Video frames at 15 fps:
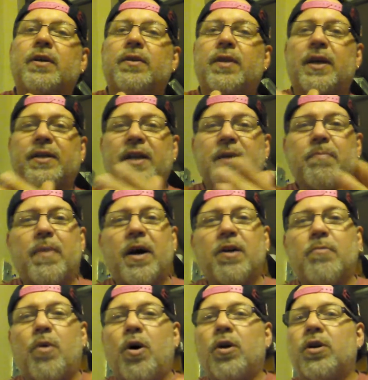that they buy
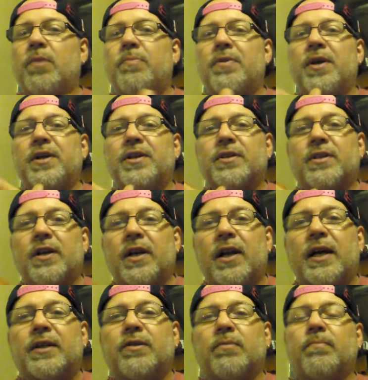them all up and they just
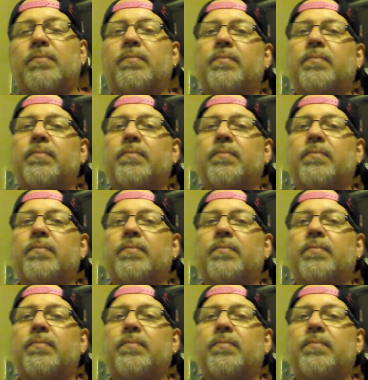collect them.